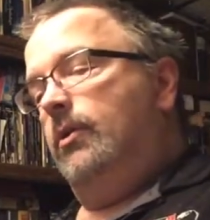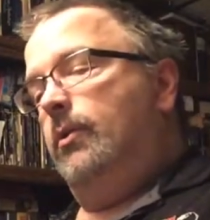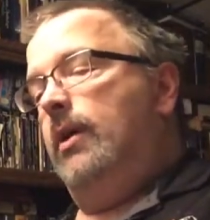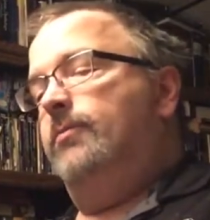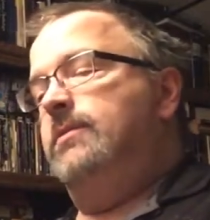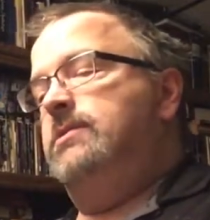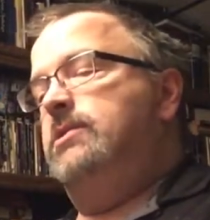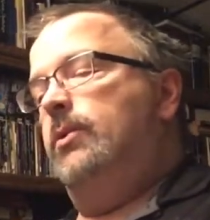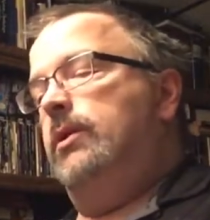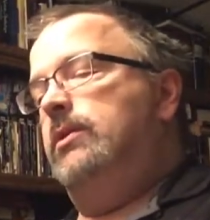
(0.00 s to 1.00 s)
Ralph and
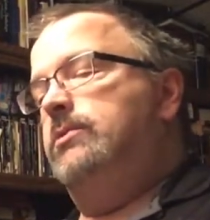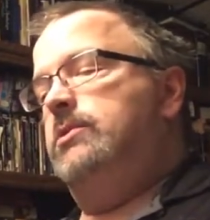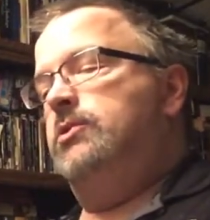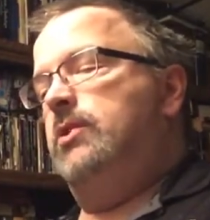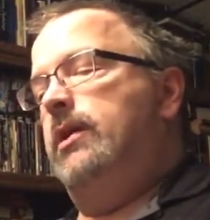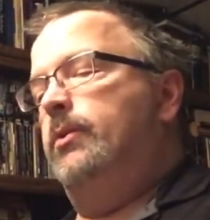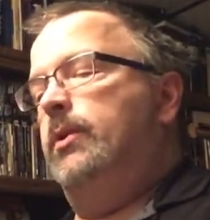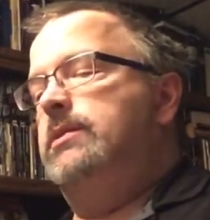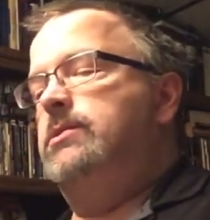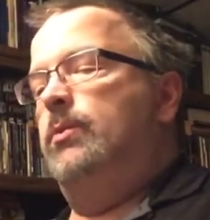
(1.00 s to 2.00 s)
Stuart used to try to
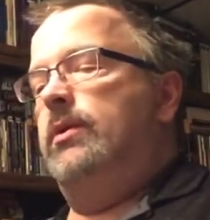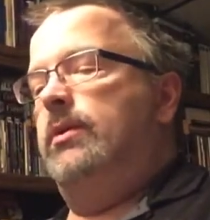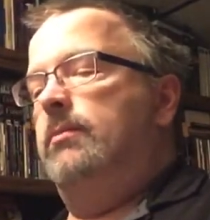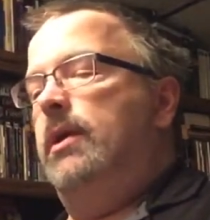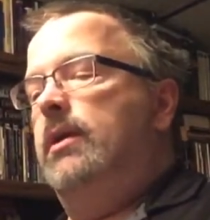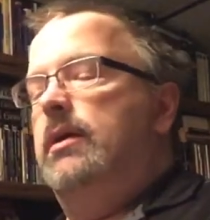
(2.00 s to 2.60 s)
reason with him,